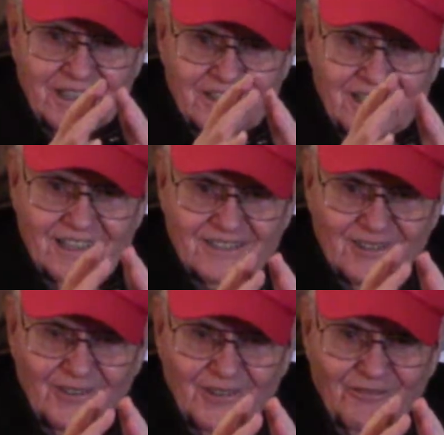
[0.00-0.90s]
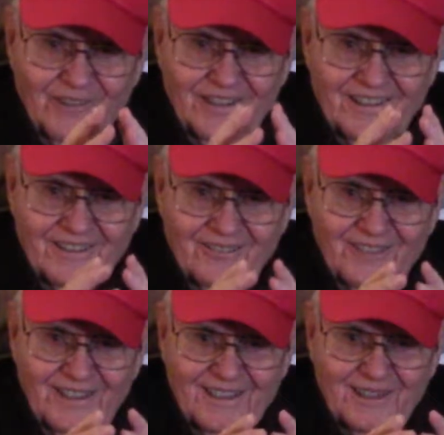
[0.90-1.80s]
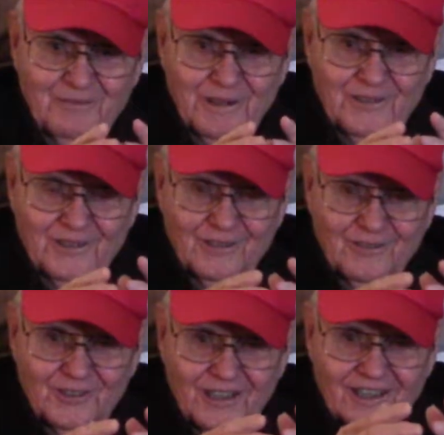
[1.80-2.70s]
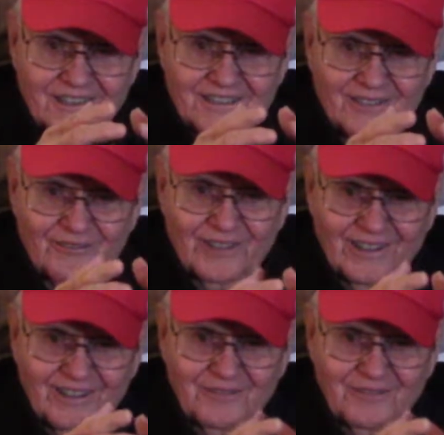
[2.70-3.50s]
shocks all over the field. And you've seen these pictures of shocks in the field.